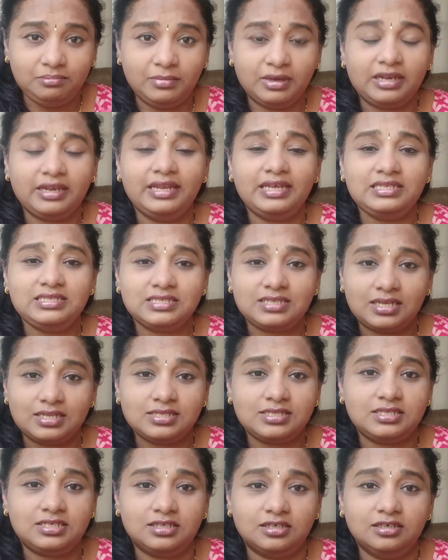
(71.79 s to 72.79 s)
but let's
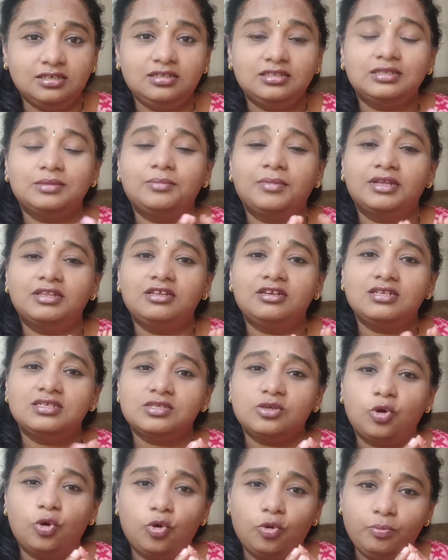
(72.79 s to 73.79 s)
consider the mother is
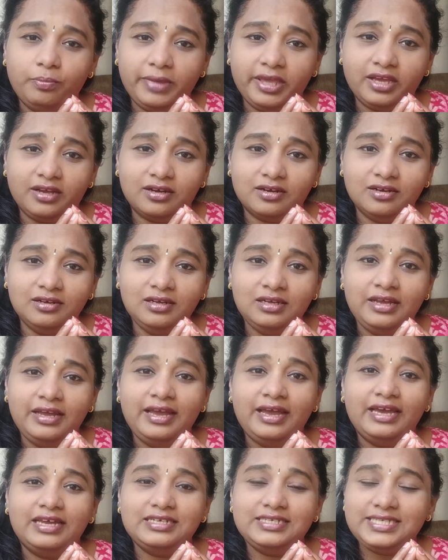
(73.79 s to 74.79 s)
a homemaker
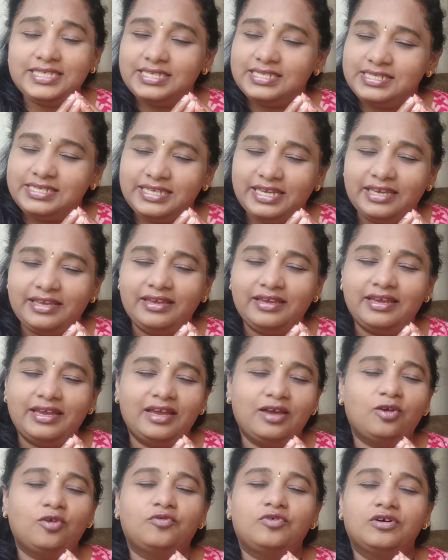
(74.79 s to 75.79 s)
and she's taking
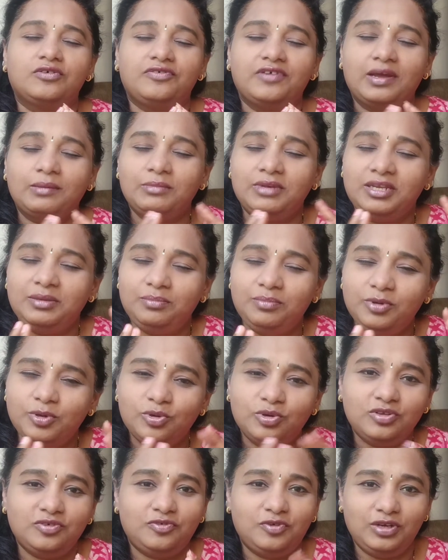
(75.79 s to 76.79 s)
care of her family
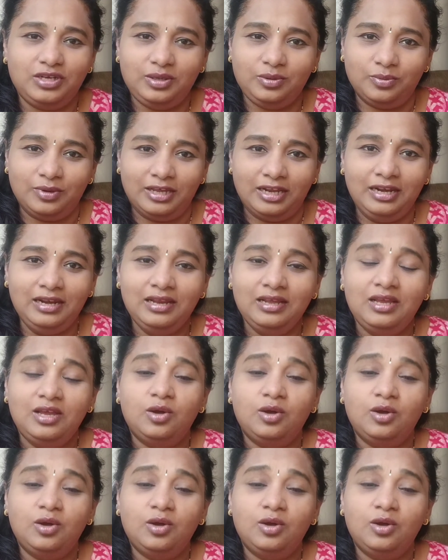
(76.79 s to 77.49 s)
beautifully well,